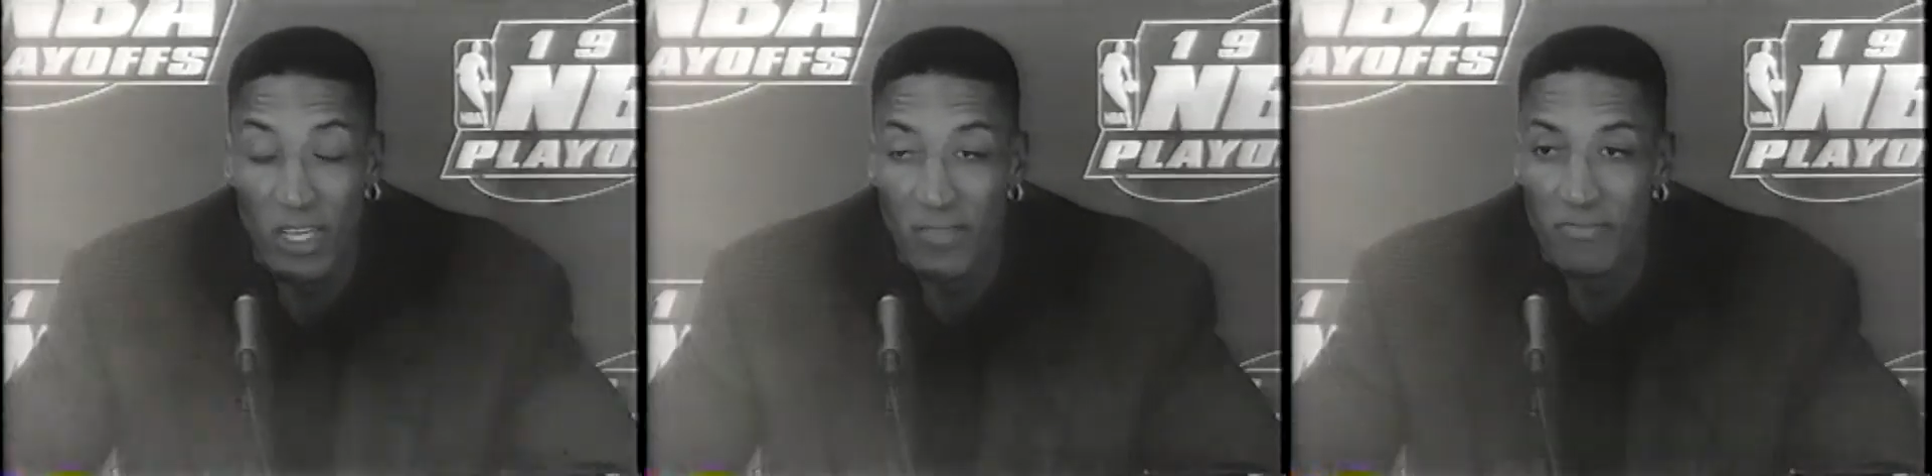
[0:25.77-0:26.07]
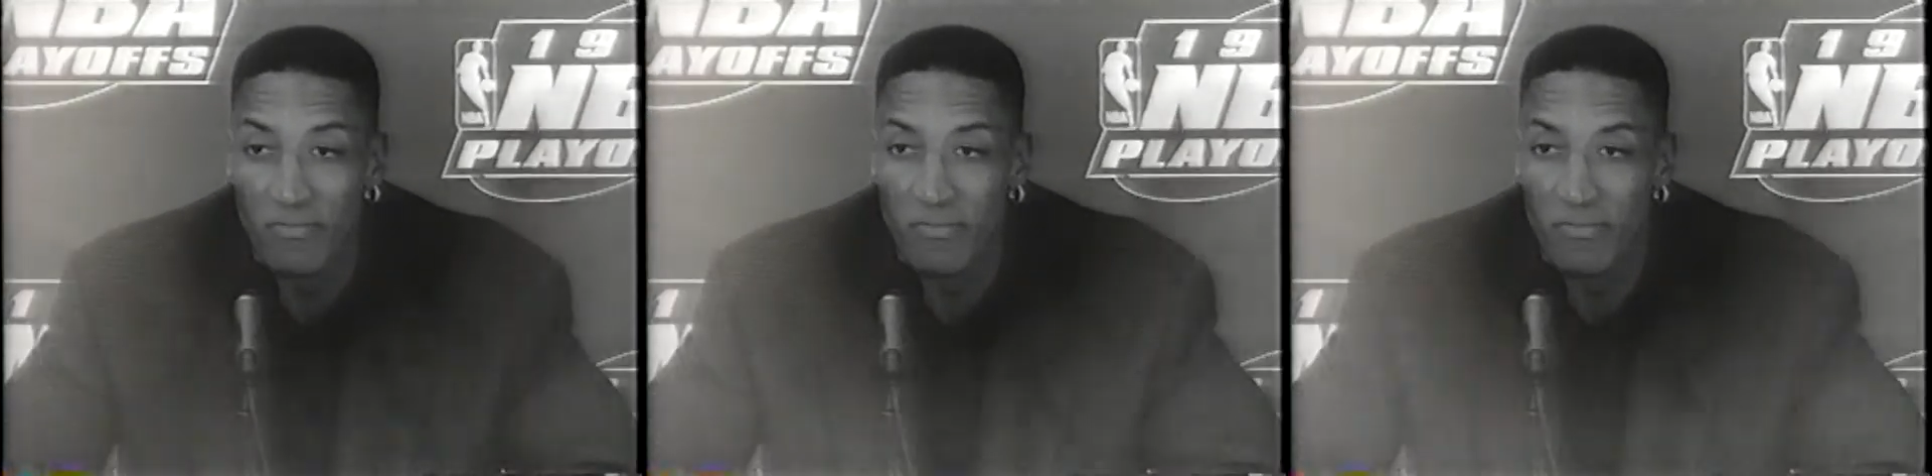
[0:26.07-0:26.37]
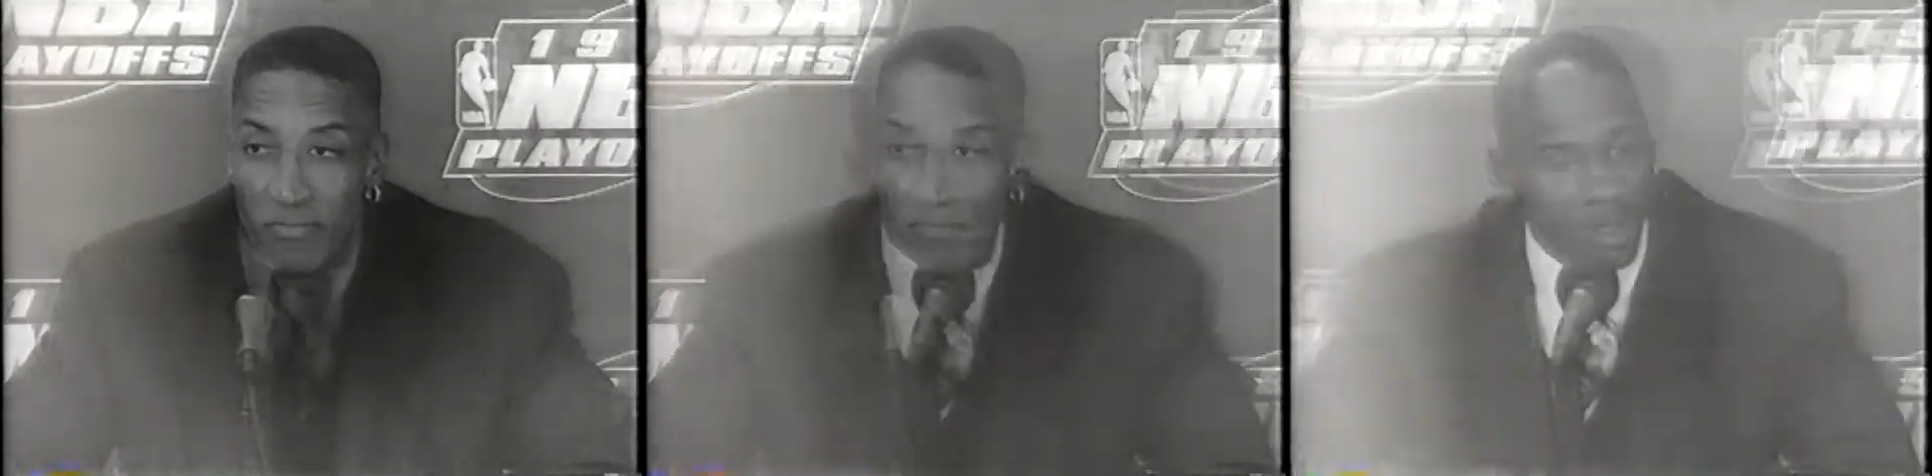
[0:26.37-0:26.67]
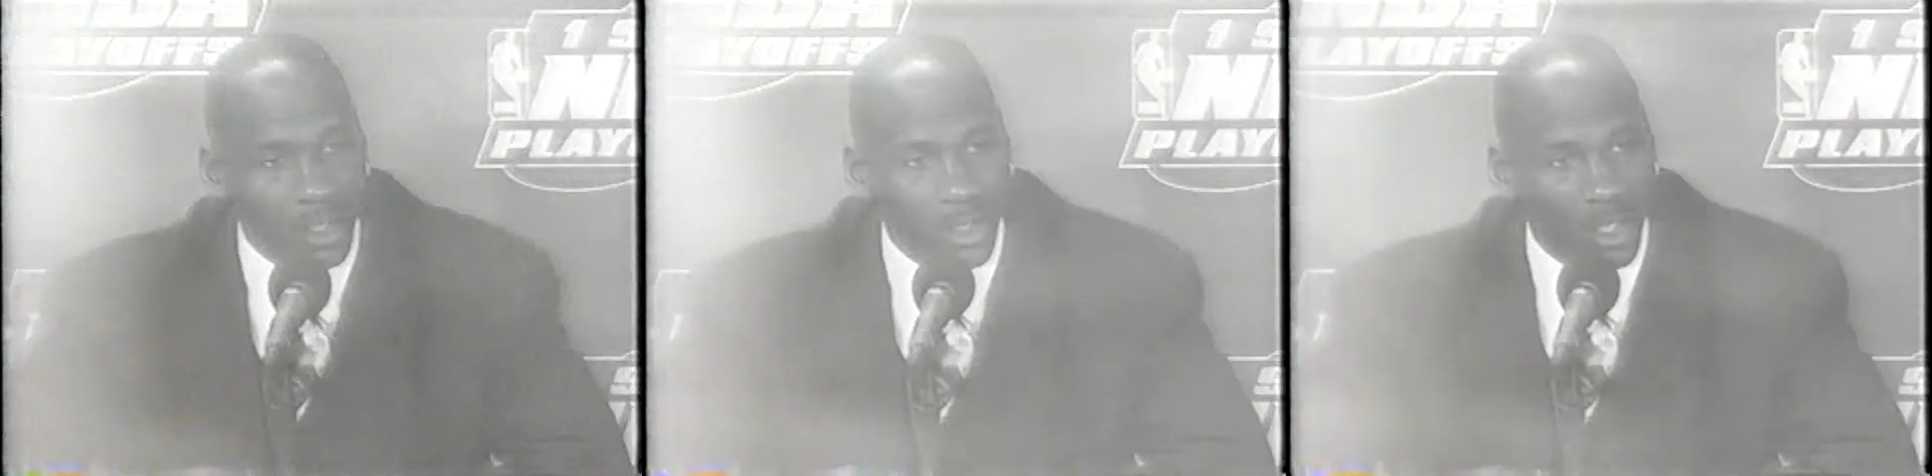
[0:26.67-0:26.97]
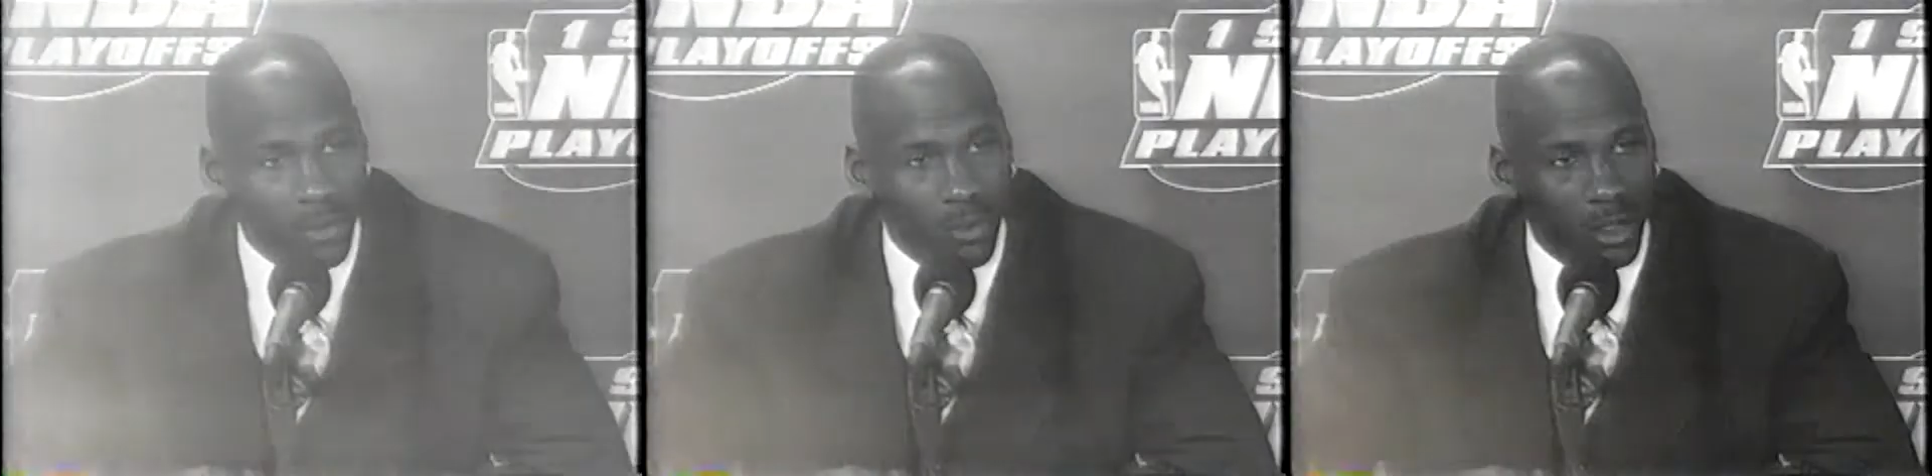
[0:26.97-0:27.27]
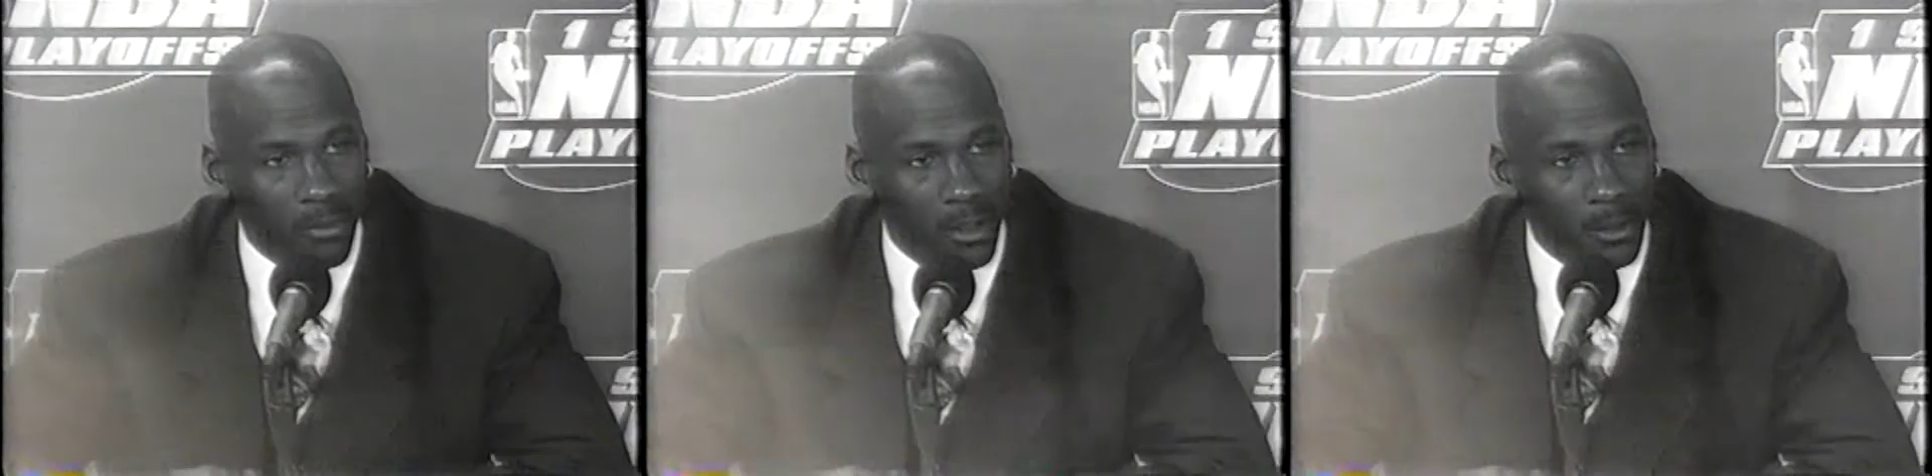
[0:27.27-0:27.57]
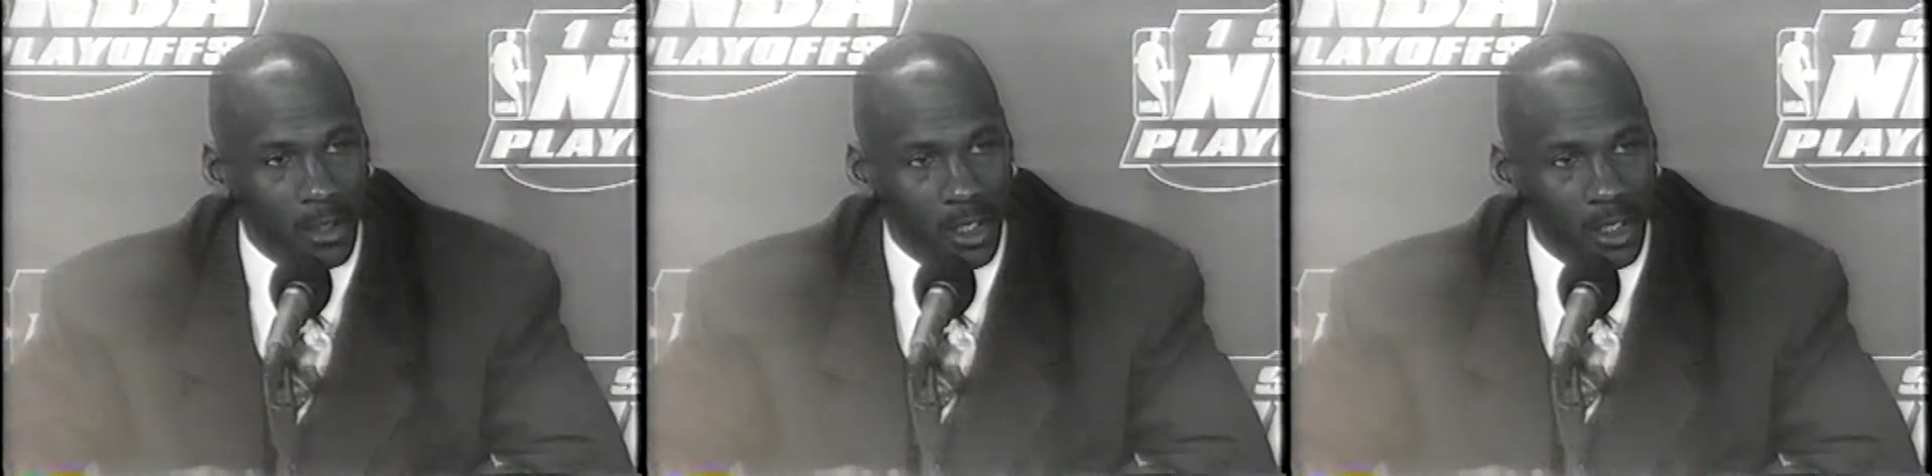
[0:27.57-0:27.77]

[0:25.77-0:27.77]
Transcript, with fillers: Uh, what the public